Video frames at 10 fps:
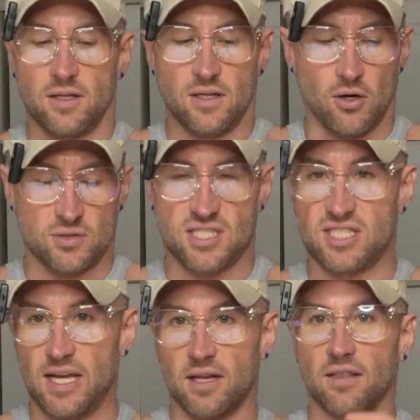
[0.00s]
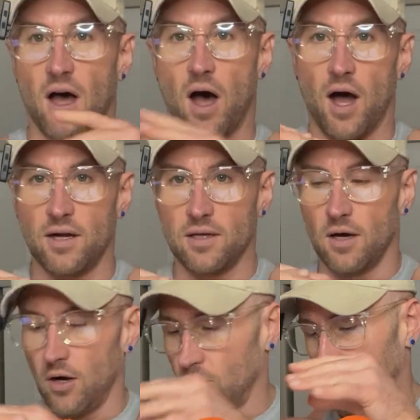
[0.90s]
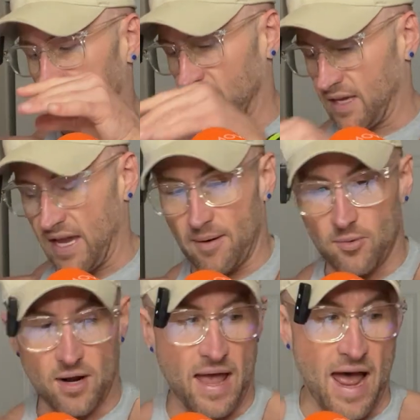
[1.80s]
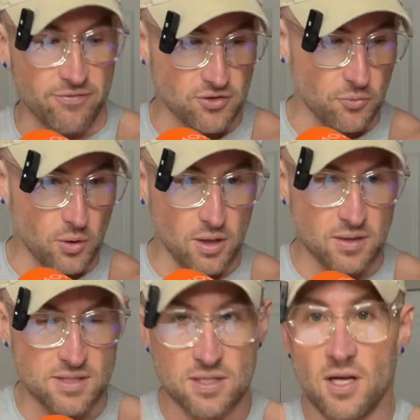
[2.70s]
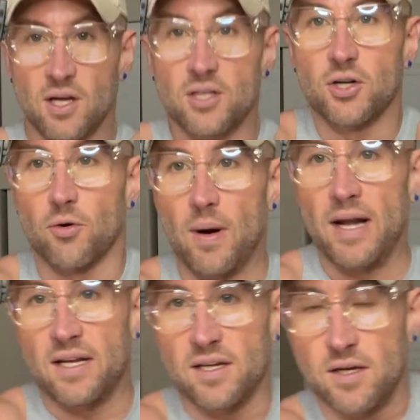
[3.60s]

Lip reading: you know, sync the audio with the camera afterwards. You're ready to